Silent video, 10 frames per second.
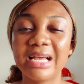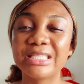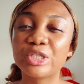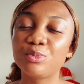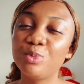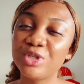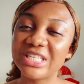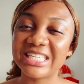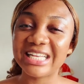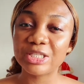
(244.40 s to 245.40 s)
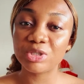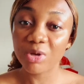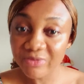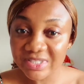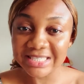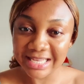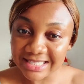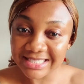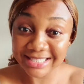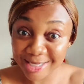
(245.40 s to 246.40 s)
that smoothness, that
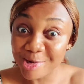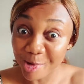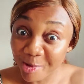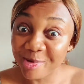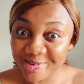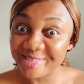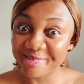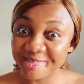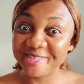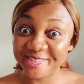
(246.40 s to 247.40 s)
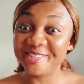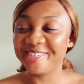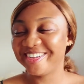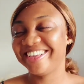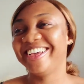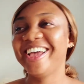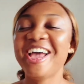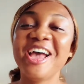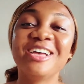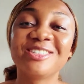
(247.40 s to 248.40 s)
softness, you know.
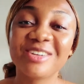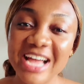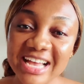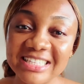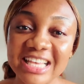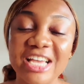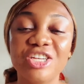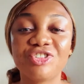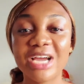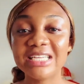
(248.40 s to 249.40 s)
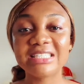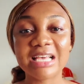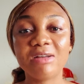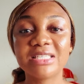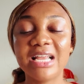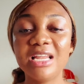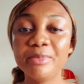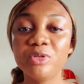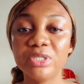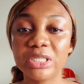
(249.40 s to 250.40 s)
So guys, try this out and let
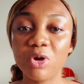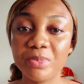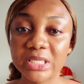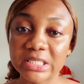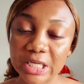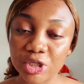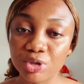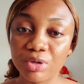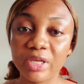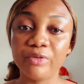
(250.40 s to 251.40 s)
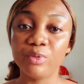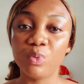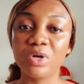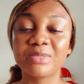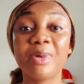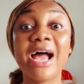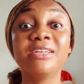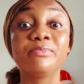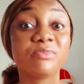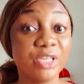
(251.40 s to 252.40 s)
me know in the comment section if it works. But
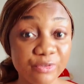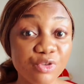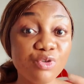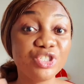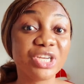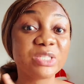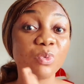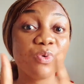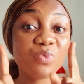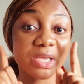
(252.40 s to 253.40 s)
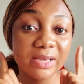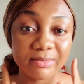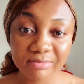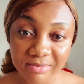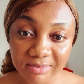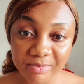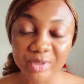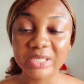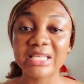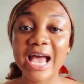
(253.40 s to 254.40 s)
I'm giving you just 1 week,
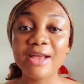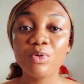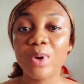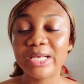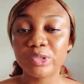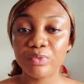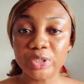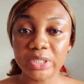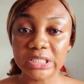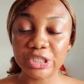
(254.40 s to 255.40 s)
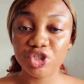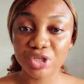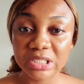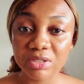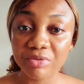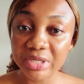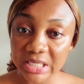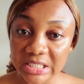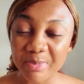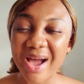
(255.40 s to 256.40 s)
because I know I saw results in just 3
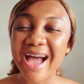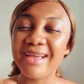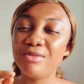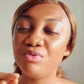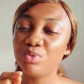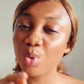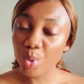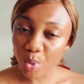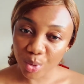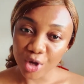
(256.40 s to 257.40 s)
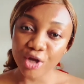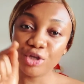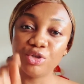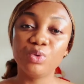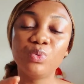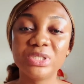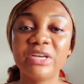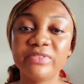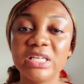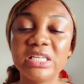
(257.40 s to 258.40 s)
days, but I know you will
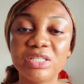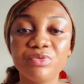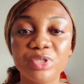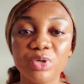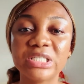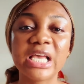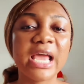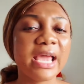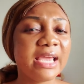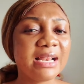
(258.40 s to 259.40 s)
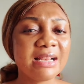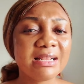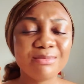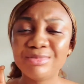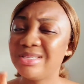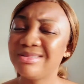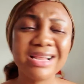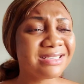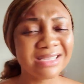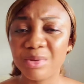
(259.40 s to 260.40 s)
definitely see results in
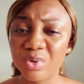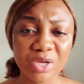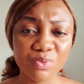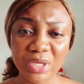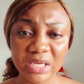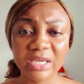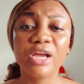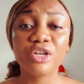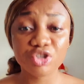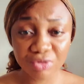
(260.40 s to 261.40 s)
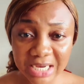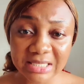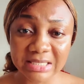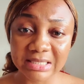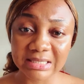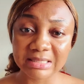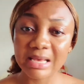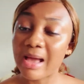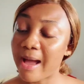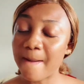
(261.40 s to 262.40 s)
less than a week. Try this.
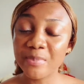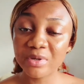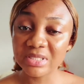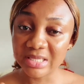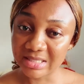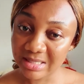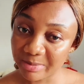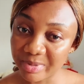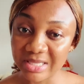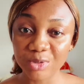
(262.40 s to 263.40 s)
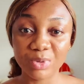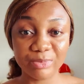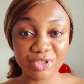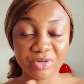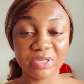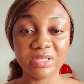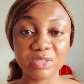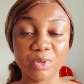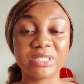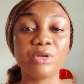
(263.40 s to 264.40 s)
I'm not gatekeeping. That's why I'm sharing
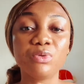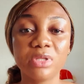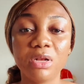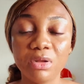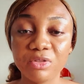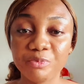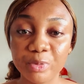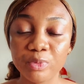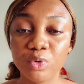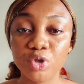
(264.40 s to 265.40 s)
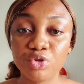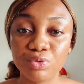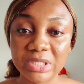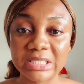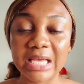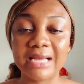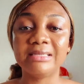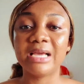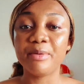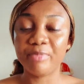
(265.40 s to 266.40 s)
this, because I know there are a lot of people going through this and
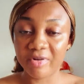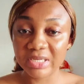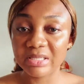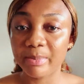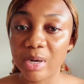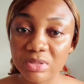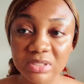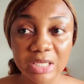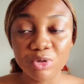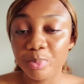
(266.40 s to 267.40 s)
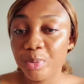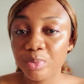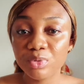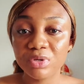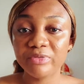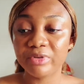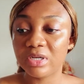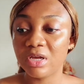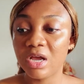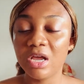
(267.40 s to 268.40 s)
they're embarrassed about it, and some people don't
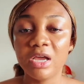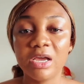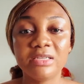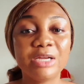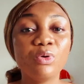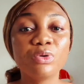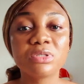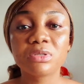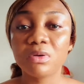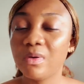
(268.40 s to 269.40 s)
even, they're not,